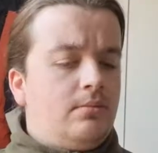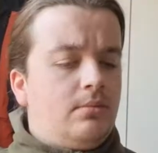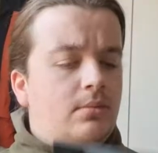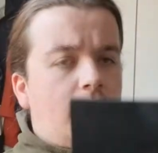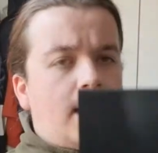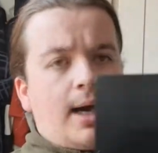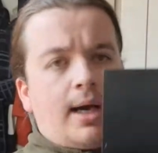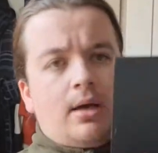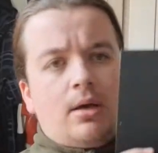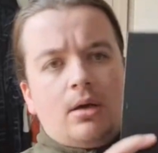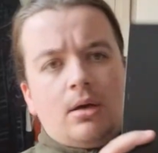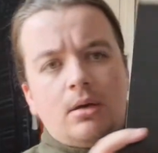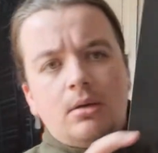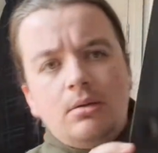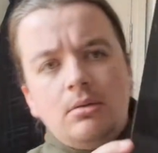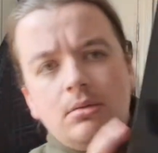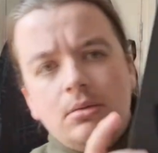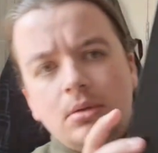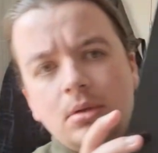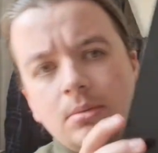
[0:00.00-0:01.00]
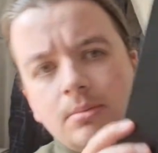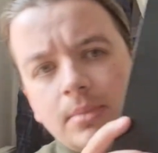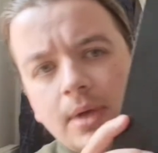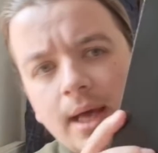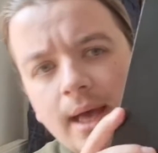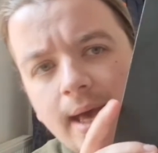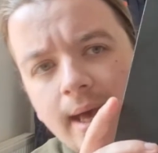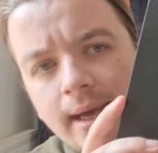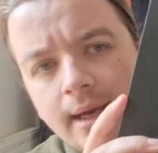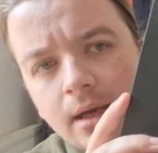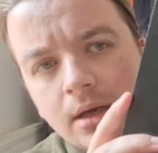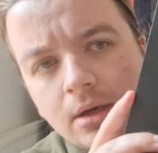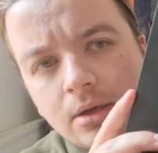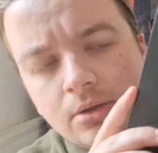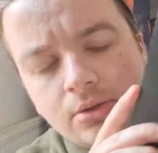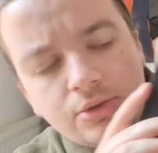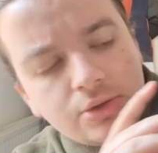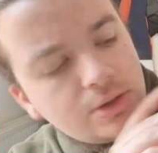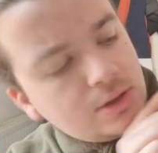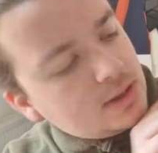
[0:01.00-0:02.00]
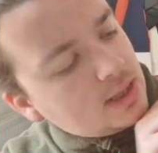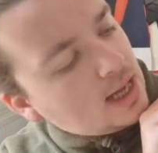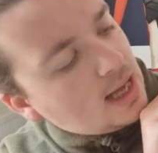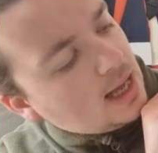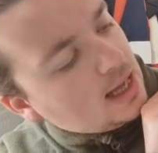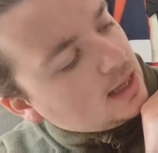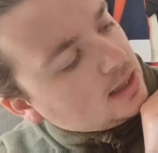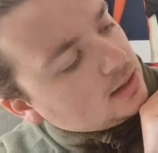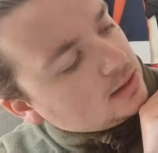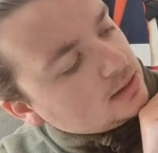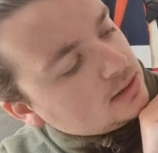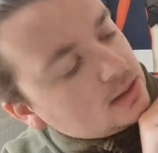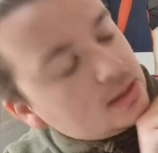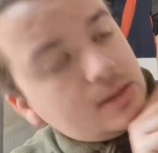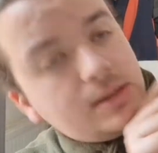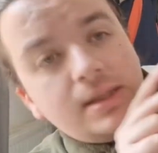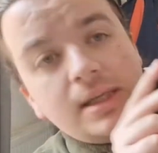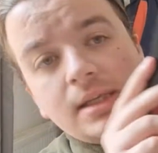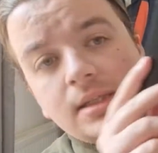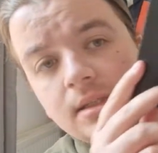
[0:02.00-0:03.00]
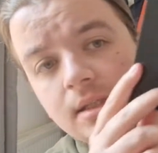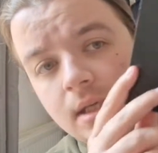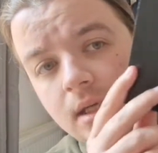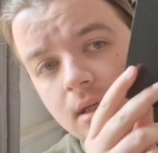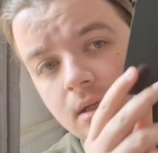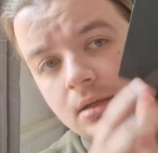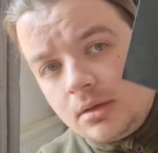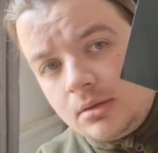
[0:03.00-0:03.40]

I got number 816,